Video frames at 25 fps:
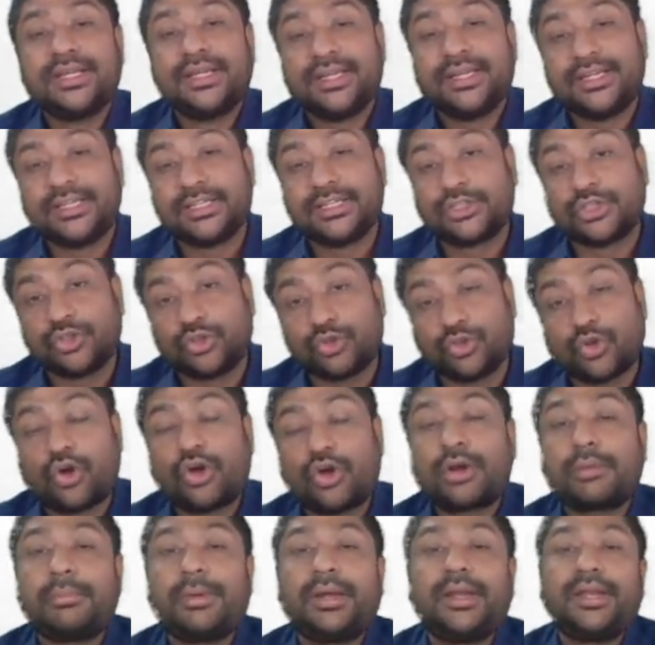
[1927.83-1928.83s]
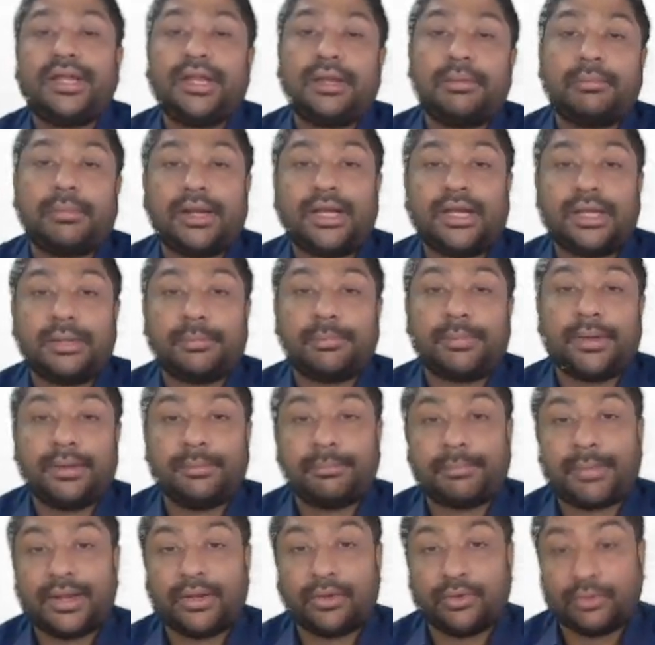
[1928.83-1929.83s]
is normal in multiple
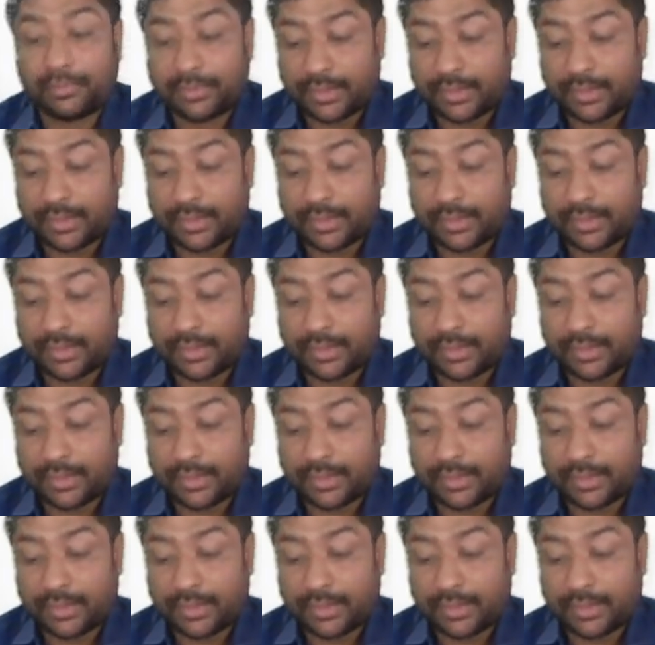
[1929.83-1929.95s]
myeloma.